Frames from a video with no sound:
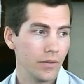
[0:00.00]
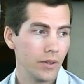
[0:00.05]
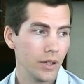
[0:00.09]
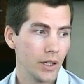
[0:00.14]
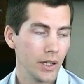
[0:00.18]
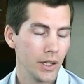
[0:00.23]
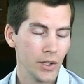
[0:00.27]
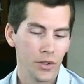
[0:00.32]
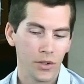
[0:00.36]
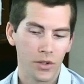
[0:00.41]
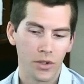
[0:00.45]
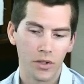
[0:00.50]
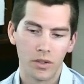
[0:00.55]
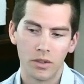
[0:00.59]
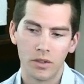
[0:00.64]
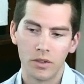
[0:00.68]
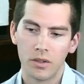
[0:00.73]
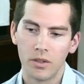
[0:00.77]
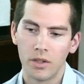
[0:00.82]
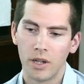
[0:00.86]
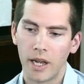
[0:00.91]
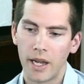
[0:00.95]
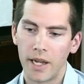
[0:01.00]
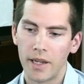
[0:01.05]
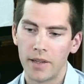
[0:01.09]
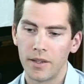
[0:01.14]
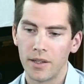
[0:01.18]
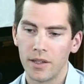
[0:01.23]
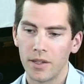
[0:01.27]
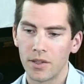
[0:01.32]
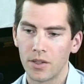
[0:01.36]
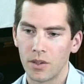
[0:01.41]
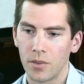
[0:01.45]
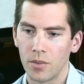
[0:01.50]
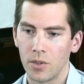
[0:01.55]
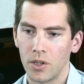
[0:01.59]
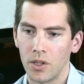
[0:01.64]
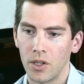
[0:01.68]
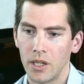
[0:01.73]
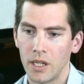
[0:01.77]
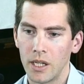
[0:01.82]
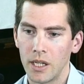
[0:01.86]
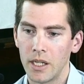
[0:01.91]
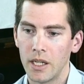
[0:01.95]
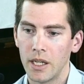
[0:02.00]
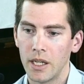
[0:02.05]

Very strong atheist community.